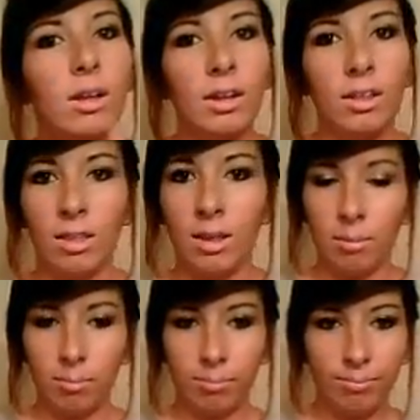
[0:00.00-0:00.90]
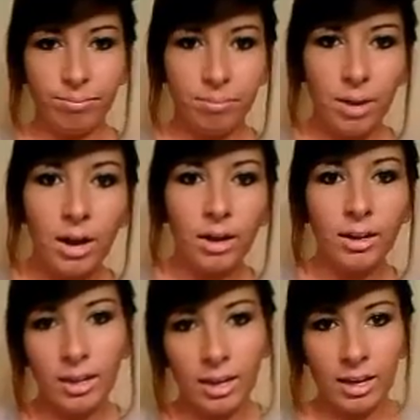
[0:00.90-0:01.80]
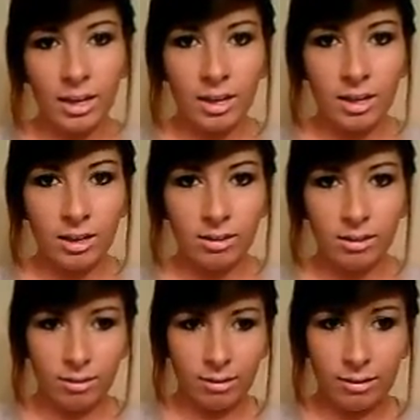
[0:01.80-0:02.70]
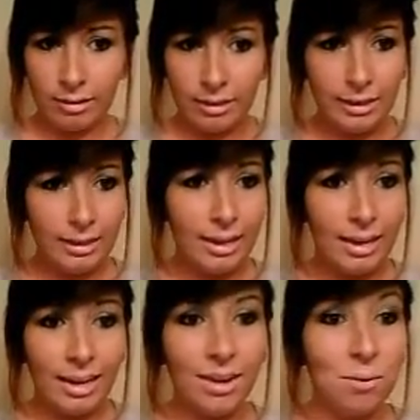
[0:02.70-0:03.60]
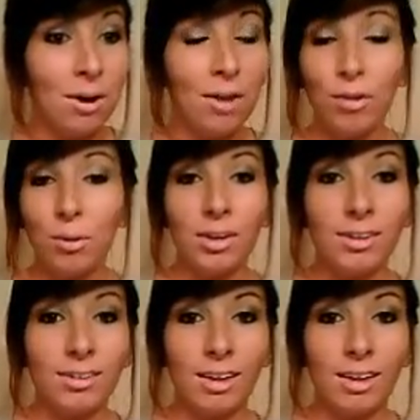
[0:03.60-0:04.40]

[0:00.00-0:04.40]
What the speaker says: like the punk kid, scene kid, whatever it was.